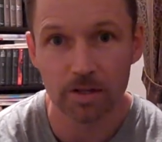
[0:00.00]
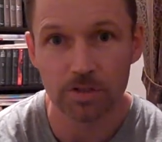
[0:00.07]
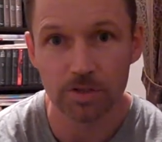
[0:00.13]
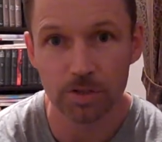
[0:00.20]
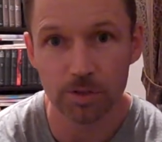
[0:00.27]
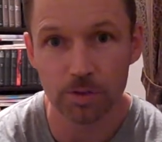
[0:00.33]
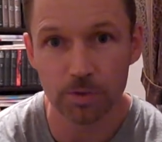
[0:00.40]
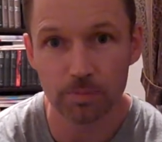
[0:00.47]

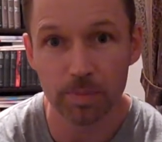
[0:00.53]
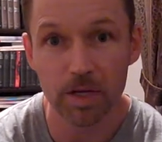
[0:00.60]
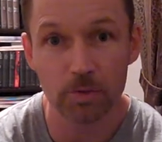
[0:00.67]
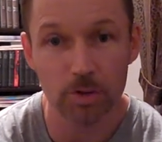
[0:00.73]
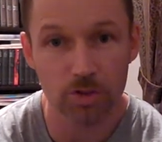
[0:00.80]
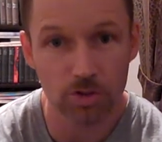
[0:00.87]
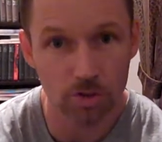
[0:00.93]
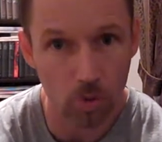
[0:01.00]
to be
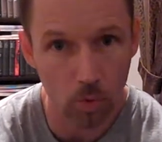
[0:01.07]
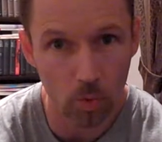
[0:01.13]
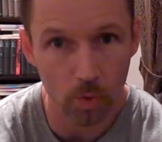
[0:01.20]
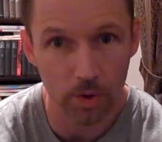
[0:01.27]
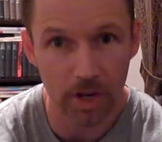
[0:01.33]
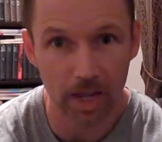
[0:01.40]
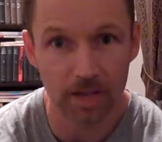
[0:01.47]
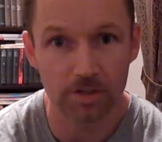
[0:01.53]

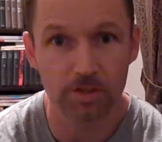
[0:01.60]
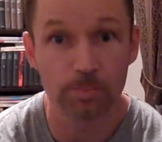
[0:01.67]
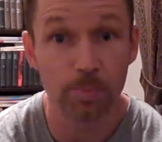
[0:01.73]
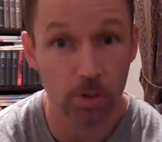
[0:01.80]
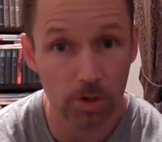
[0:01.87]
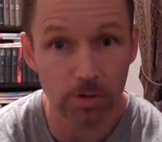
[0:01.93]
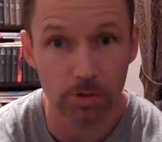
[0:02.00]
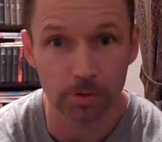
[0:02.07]
restored and to
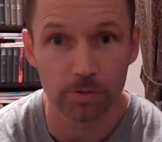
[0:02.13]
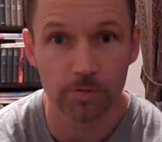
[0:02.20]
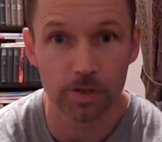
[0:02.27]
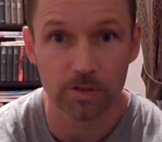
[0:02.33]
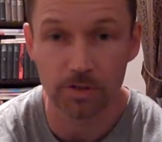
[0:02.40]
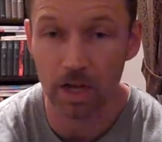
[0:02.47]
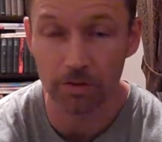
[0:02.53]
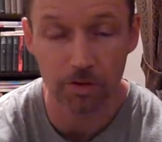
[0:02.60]
prove.
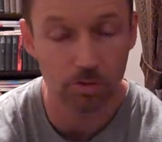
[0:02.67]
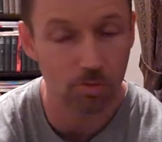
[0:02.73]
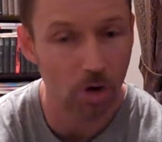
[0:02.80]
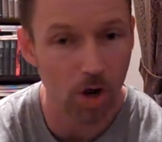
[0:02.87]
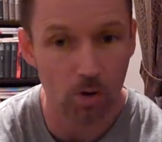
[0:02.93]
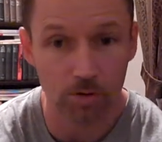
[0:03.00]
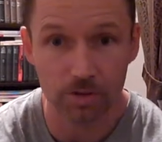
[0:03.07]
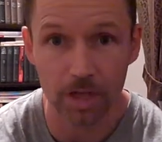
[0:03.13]
It's nothing
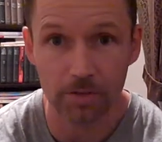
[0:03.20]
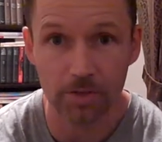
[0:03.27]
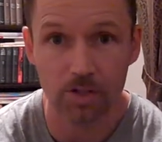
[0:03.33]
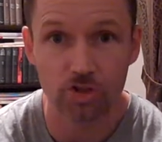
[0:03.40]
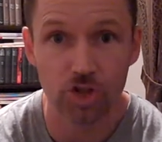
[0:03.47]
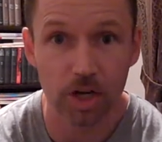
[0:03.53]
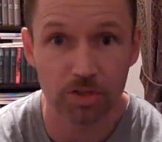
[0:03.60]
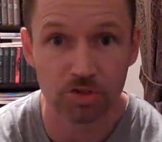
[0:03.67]
wrong. There's nothing
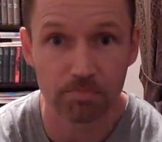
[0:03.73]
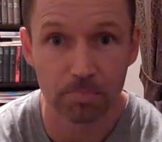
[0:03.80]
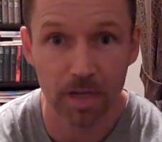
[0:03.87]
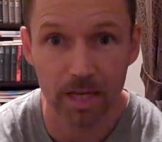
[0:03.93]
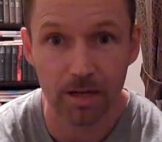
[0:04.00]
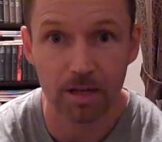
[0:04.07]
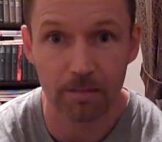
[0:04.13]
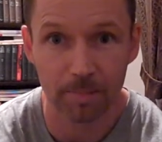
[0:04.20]

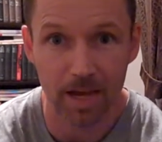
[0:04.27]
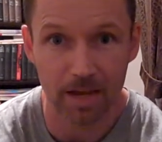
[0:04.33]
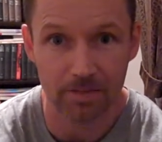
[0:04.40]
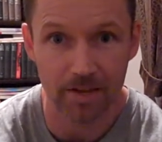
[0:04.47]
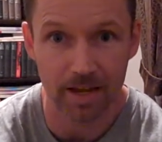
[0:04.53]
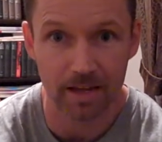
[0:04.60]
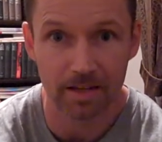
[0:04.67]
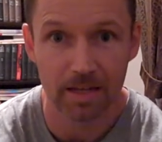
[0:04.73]
judgmental about
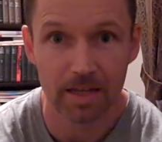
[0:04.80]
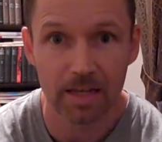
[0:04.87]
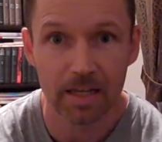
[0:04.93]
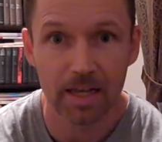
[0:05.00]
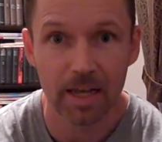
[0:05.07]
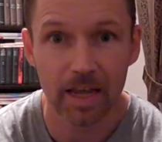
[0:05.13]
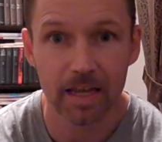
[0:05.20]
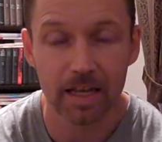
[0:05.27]
that.
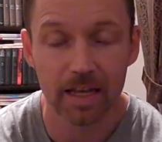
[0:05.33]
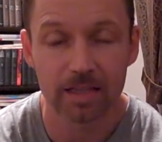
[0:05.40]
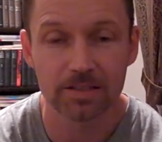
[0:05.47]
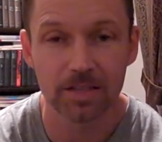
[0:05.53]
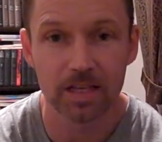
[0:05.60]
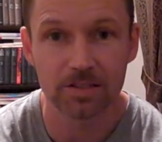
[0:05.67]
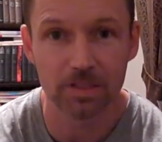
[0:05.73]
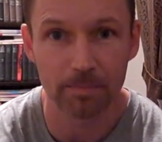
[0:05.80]

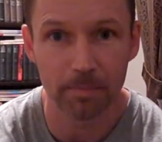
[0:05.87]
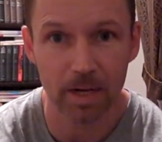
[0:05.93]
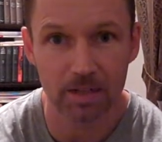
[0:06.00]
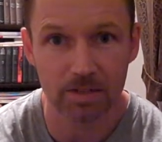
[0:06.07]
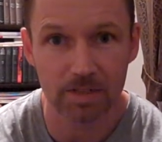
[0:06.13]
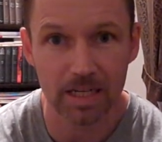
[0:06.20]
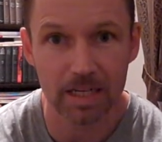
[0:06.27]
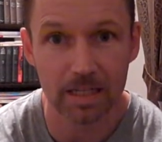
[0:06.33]
It's a
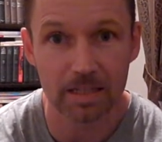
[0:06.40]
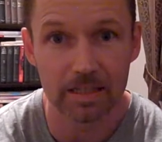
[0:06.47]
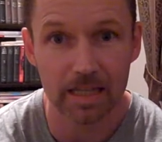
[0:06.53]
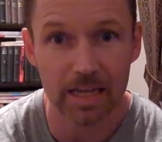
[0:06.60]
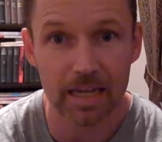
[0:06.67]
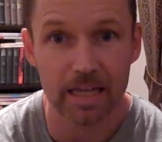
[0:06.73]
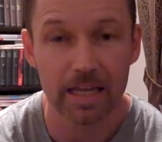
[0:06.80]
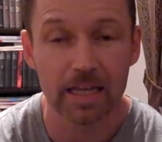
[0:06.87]
much needed
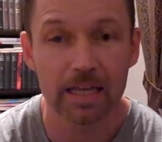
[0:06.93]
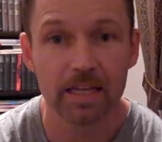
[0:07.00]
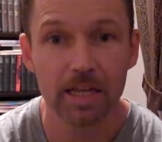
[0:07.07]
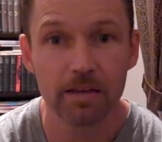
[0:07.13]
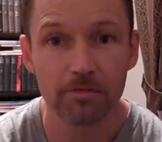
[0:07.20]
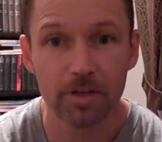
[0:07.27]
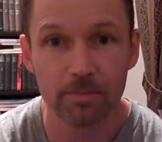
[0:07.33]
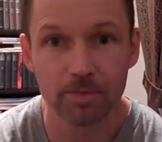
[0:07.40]
thing.
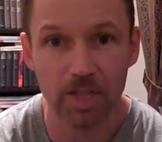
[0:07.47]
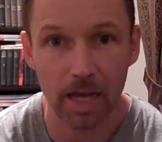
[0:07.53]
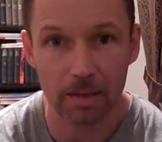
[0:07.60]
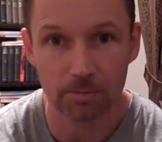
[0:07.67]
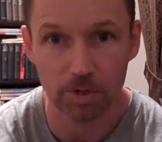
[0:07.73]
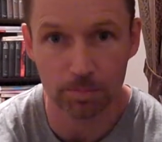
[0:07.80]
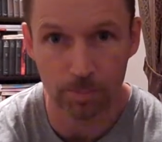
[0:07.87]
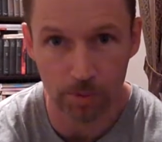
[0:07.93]
Give them
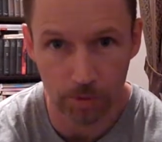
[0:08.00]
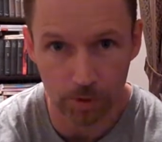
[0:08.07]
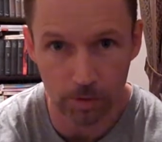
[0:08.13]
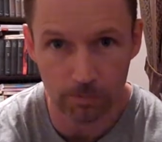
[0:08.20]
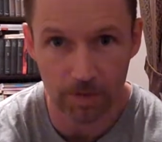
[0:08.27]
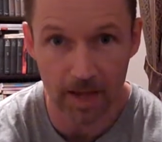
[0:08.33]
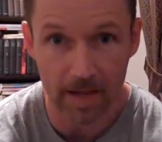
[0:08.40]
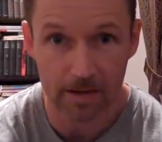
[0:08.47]
time to
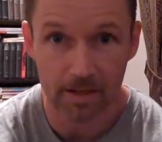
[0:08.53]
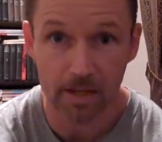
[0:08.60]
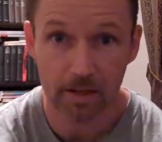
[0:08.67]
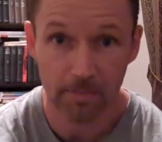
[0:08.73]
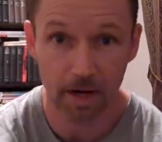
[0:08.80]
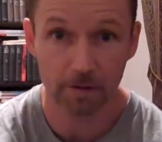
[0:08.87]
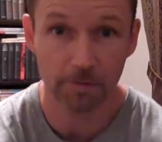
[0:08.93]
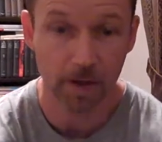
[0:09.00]
prove that.
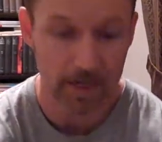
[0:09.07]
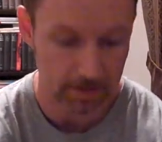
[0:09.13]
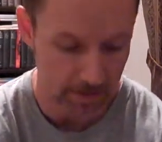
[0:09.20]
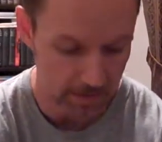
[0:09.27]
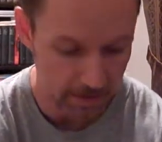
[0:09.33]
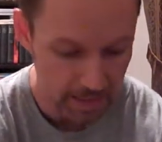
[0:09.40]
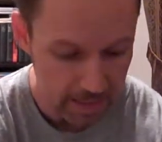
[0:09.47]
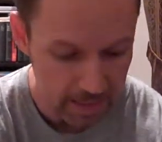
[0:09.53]
Matter of fact, the
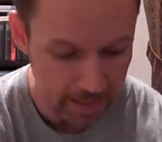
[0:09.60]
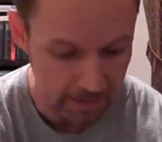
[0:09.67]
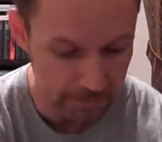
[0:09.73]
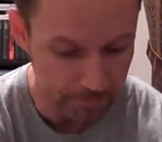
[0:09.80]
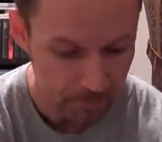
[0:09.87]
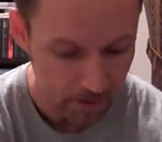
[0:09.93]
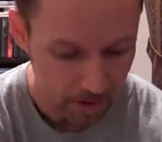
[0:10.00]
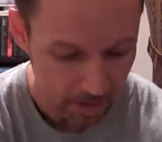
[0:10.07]

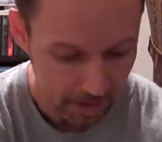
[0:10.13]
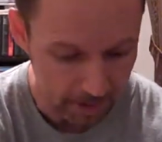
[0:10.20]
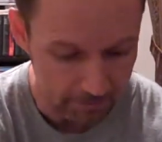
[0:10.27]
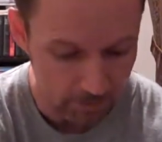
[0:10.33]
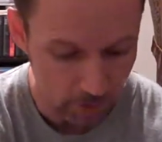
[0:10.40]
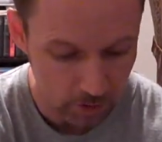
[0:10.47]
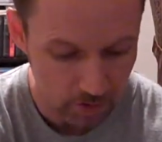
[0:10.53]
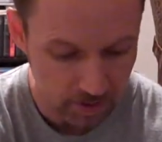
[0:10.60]
deacon in
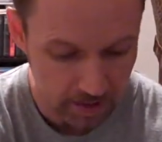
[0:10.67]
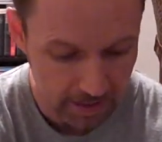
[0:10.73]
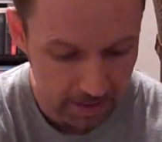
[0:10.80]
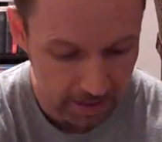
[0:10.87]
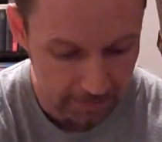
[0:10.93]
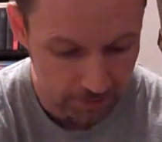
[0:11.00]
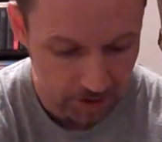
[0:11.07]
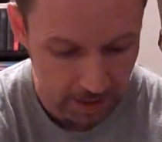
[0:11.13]
verse
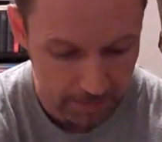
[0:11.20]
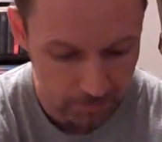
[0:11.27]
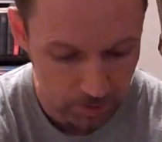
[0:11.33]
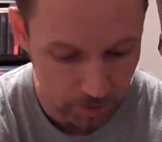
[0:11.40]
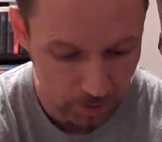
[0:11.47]
10 of chapter